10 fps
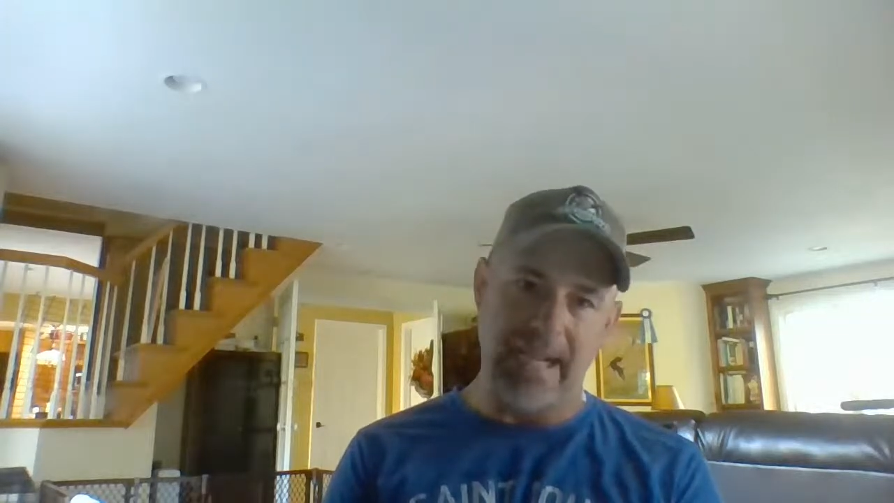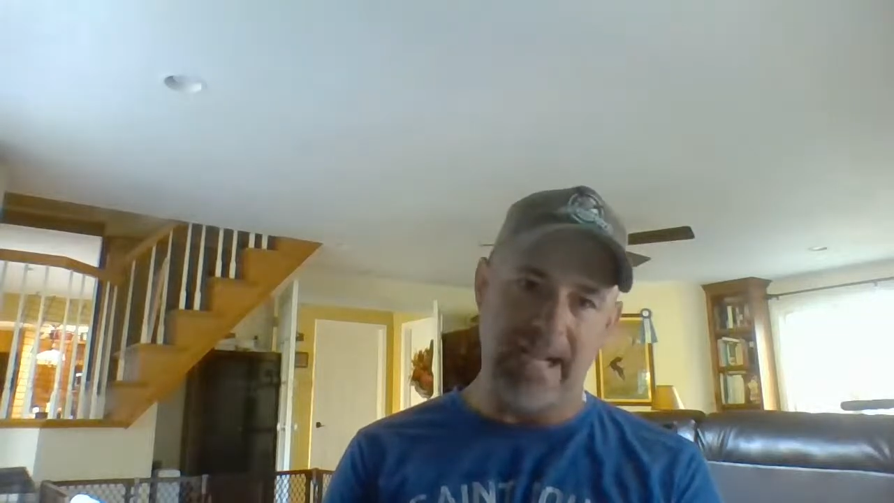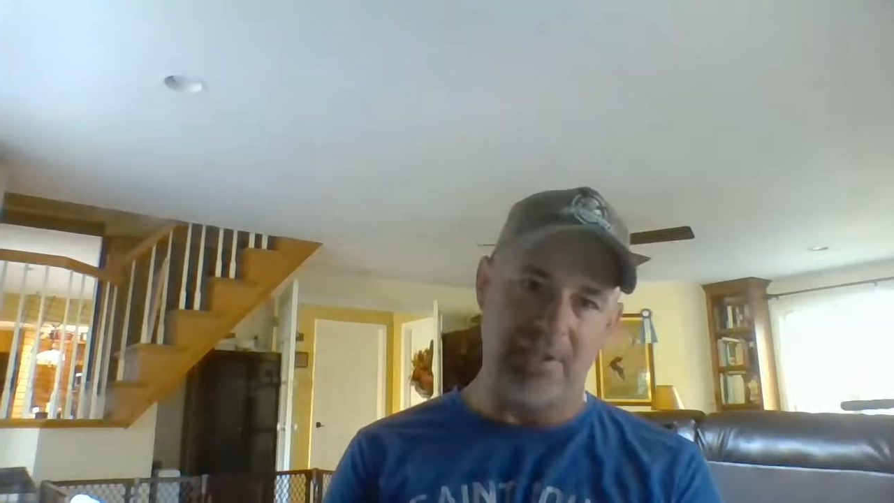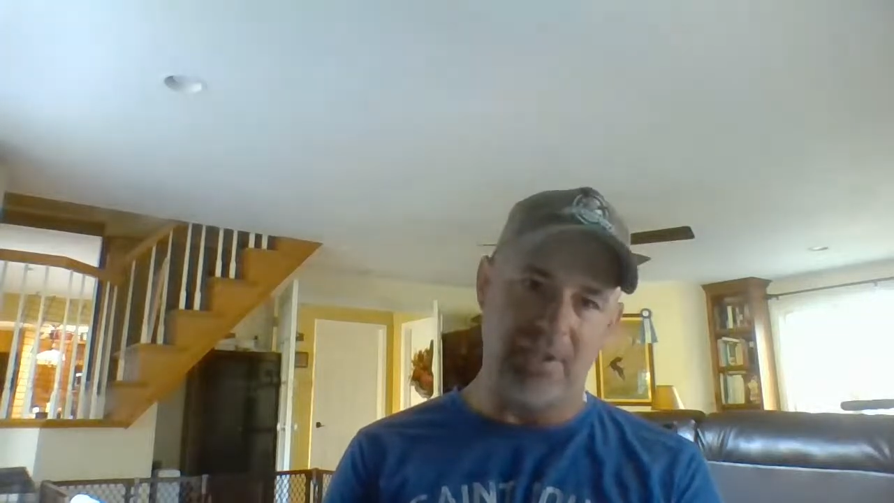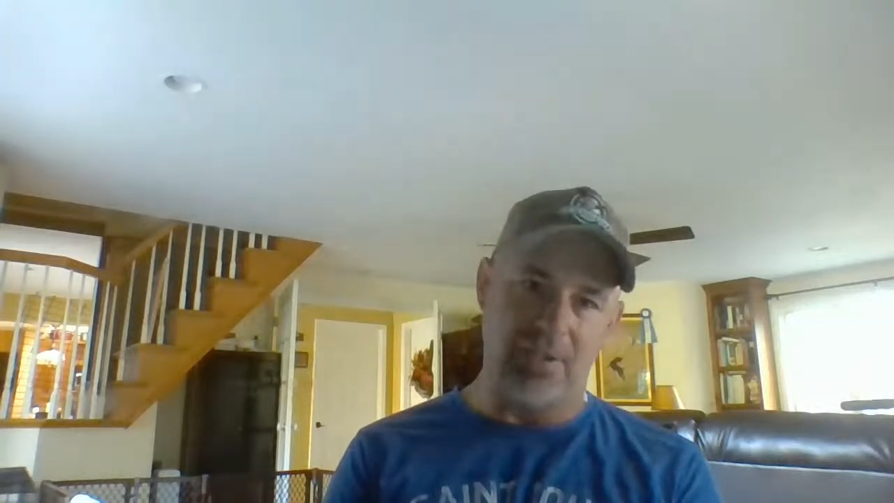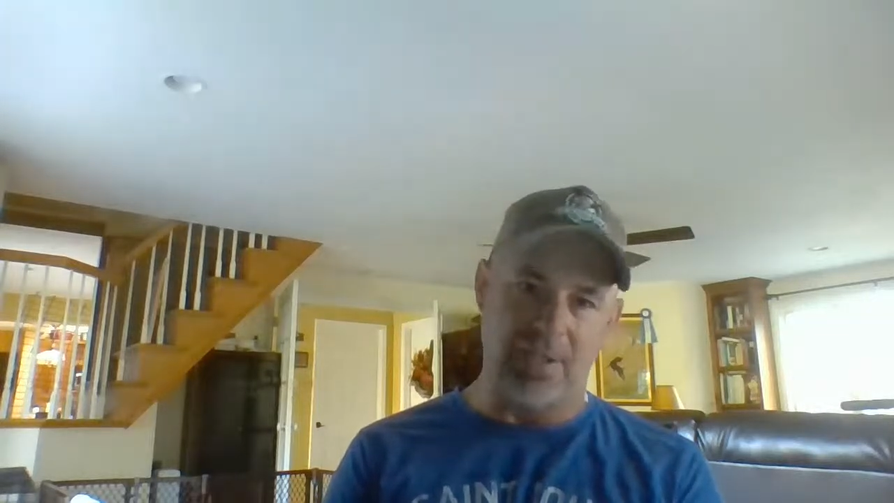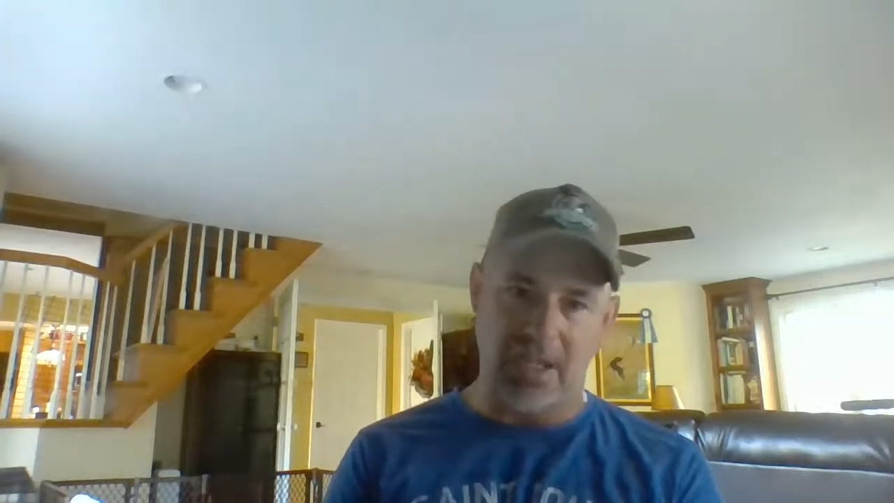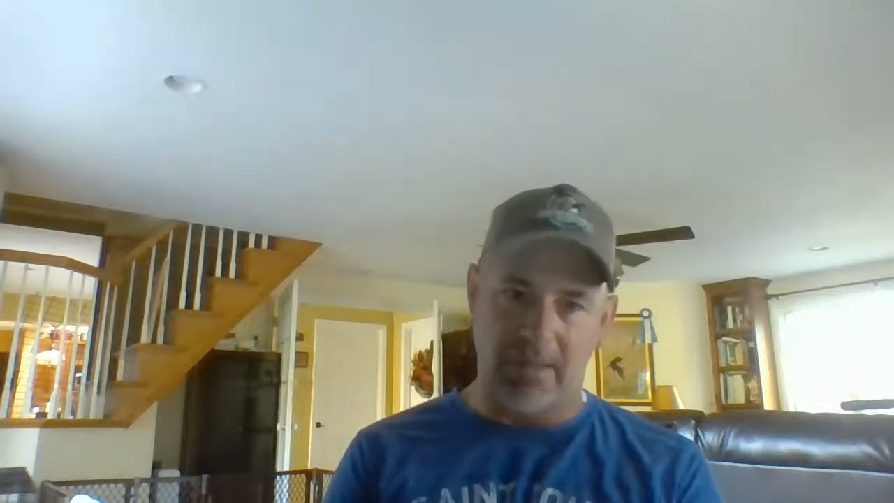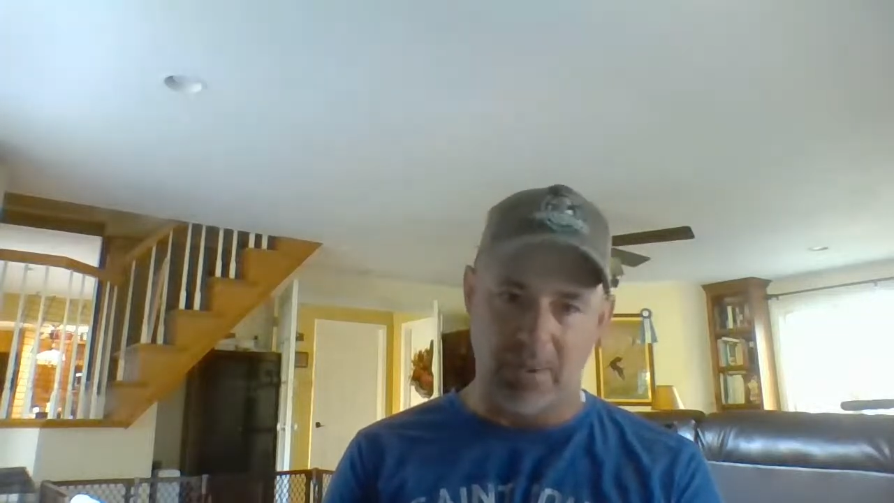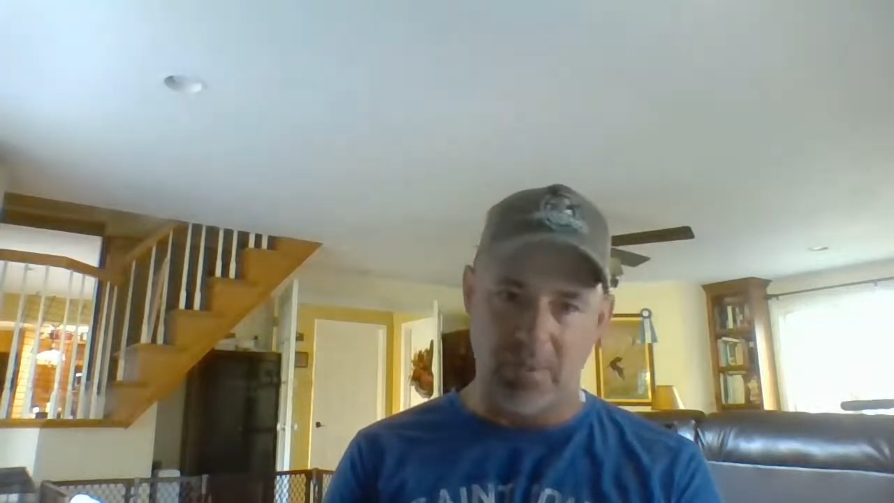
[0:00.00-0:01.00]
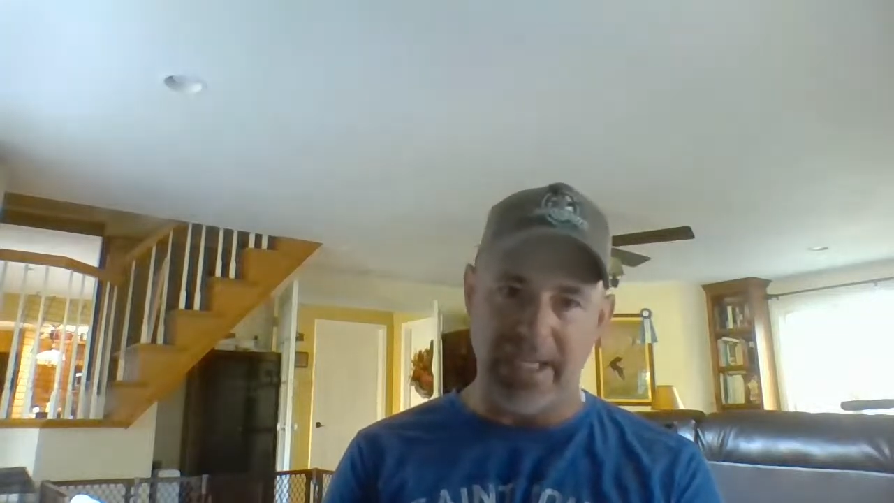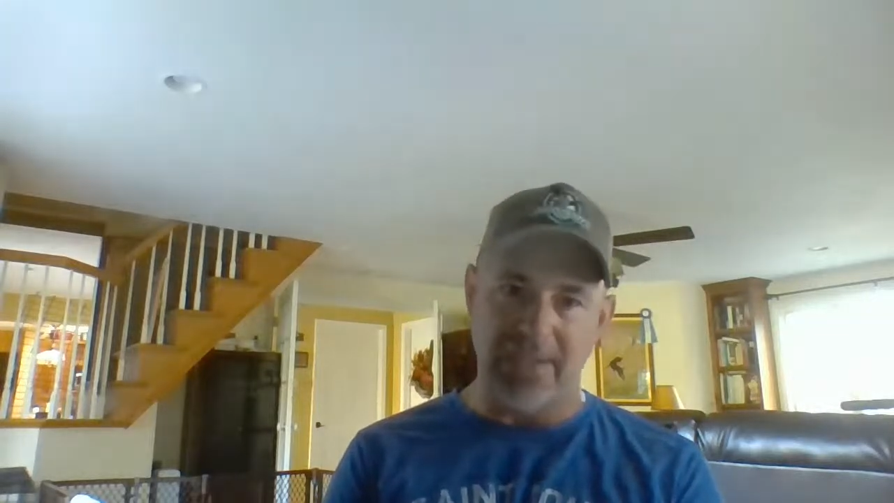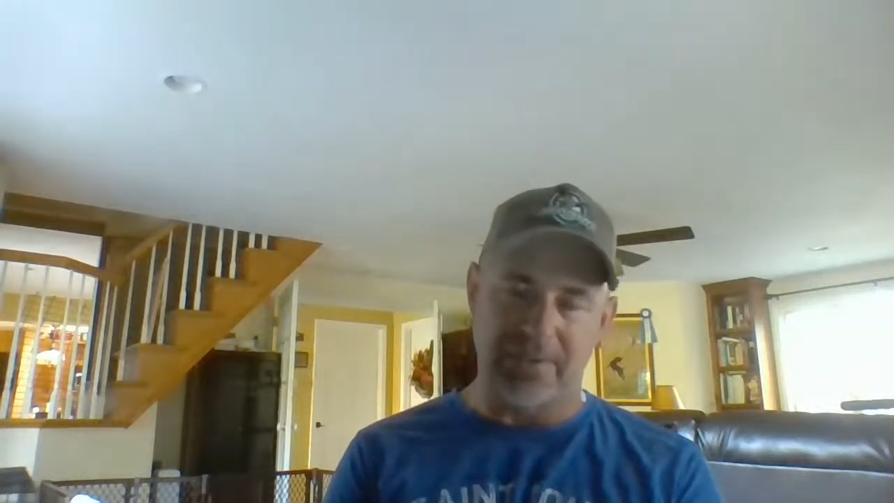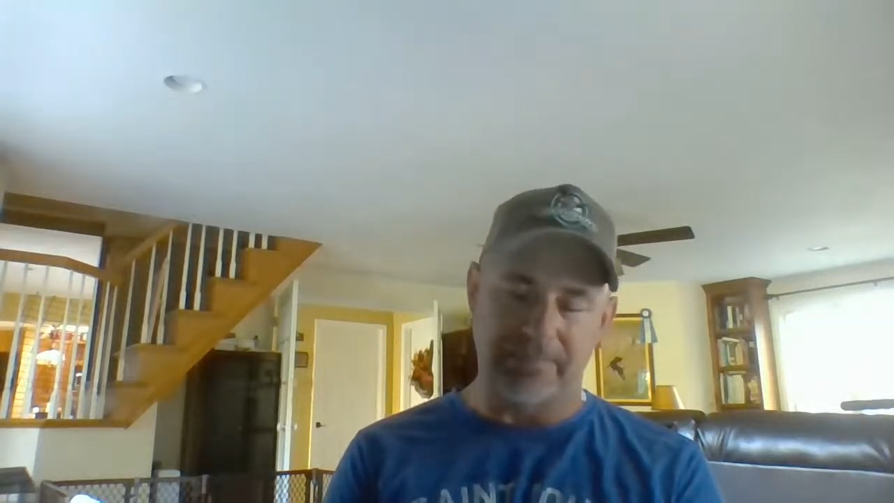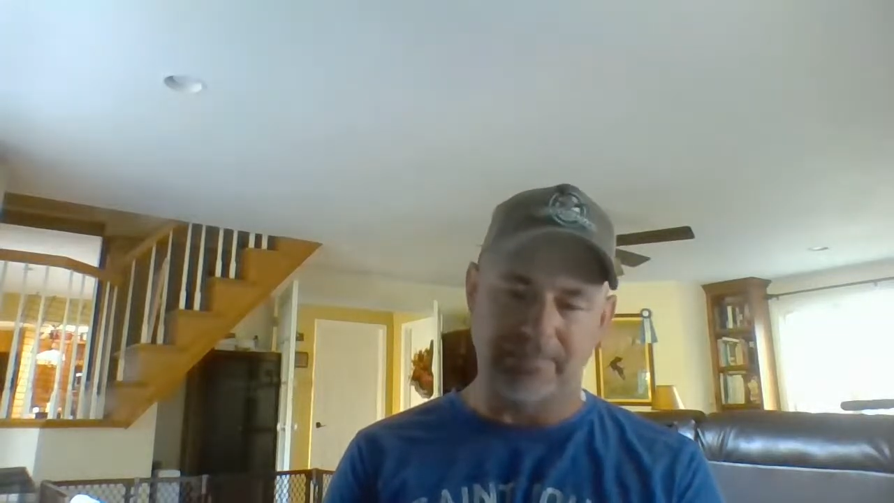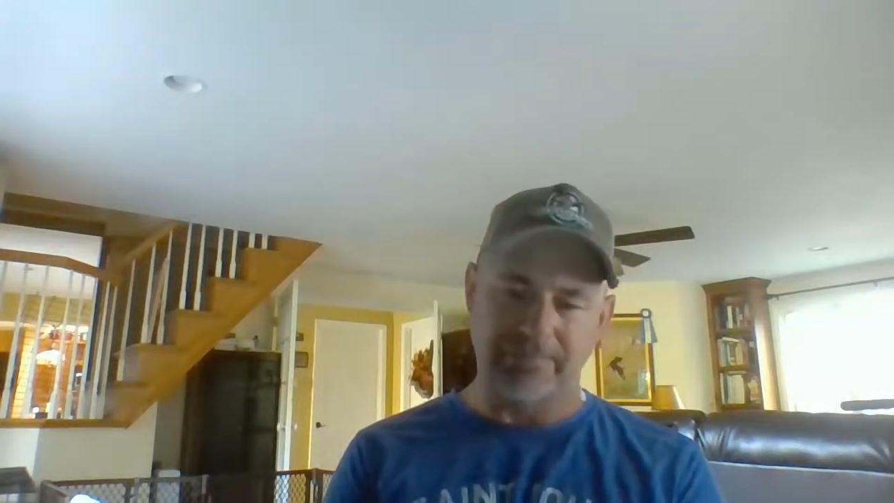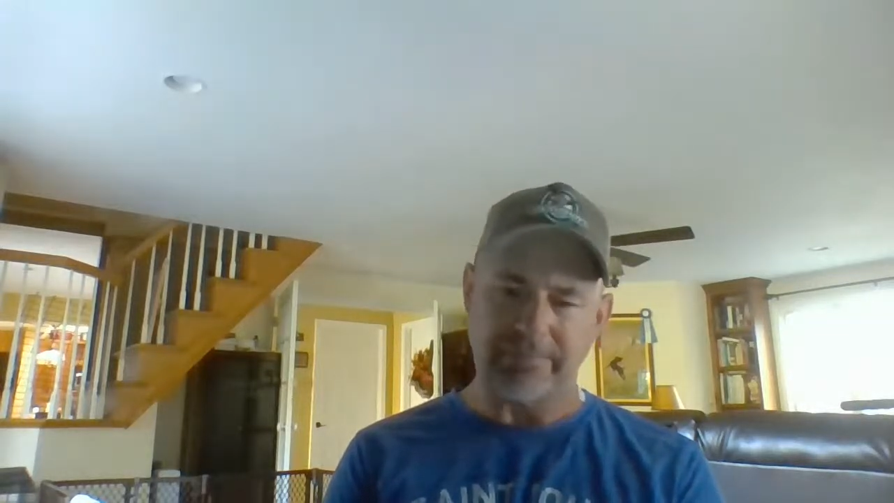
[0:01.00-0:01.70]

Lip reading: Pass here in a couple of weeks.